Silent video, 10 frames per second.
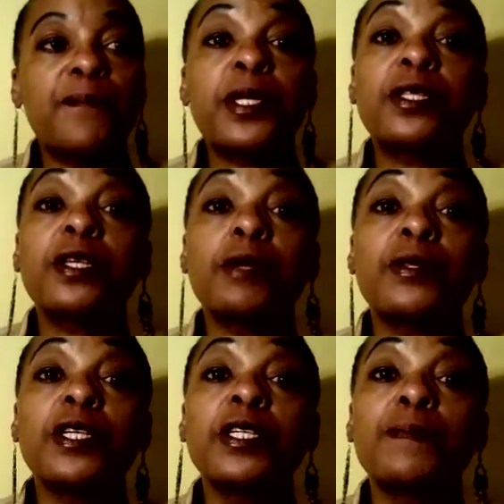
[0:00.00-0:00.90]
But
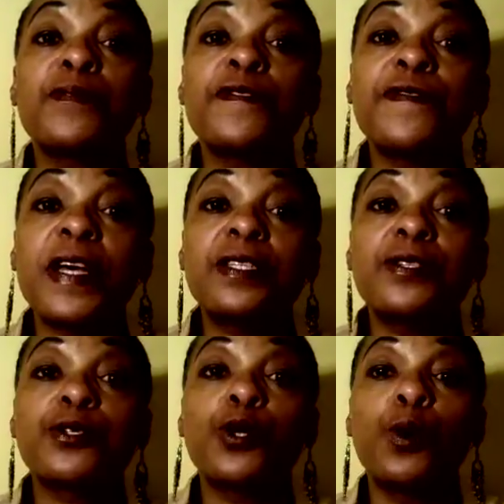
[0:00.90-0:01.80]
the professor
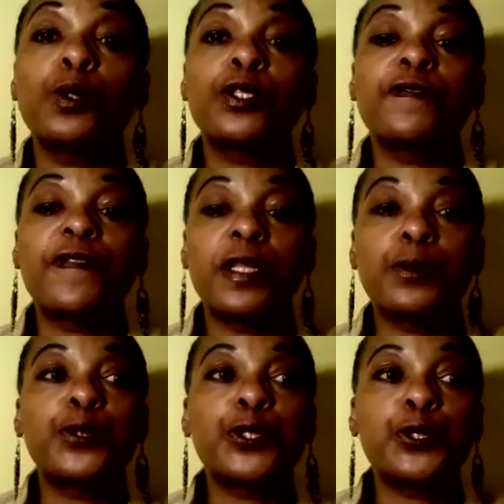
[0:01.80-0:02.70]
told the fellow
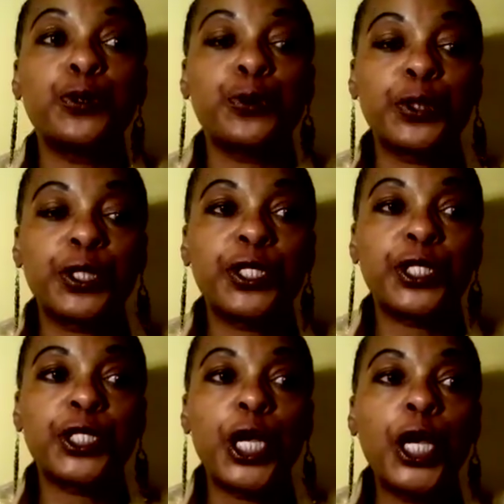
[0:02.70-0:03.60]
students